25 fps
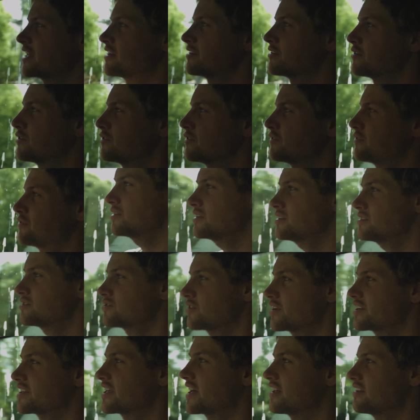end of and
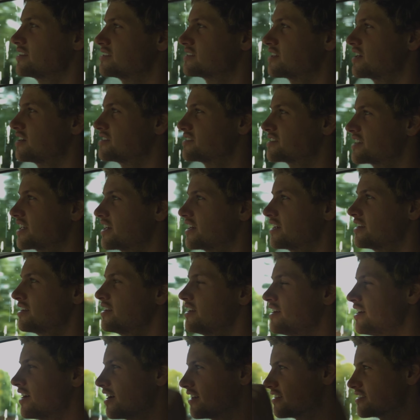showed Kelly's last
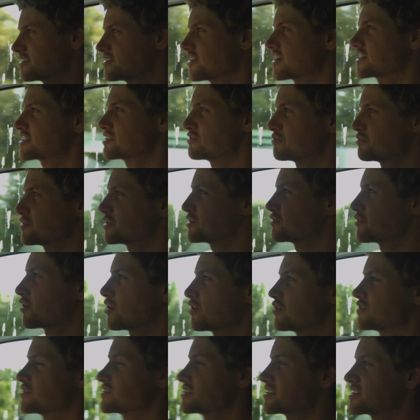stand. And there's like some big
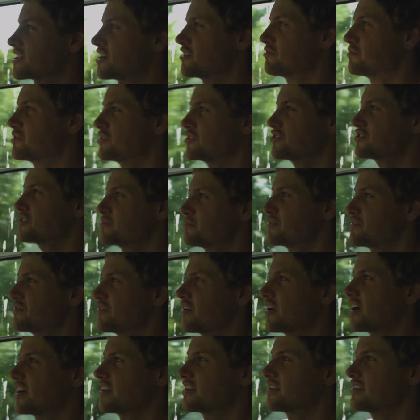rollers and stuff, but you should be
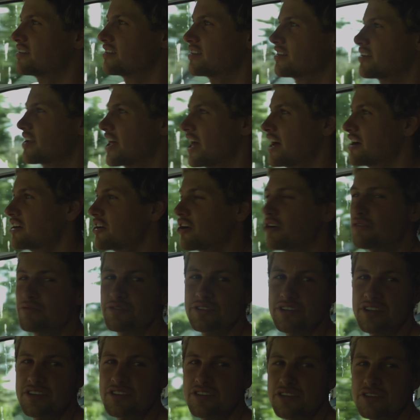fine. How
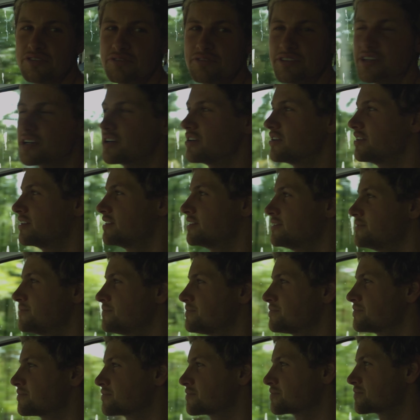confident do you feel?
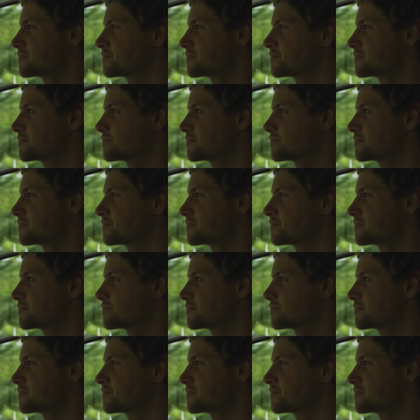I,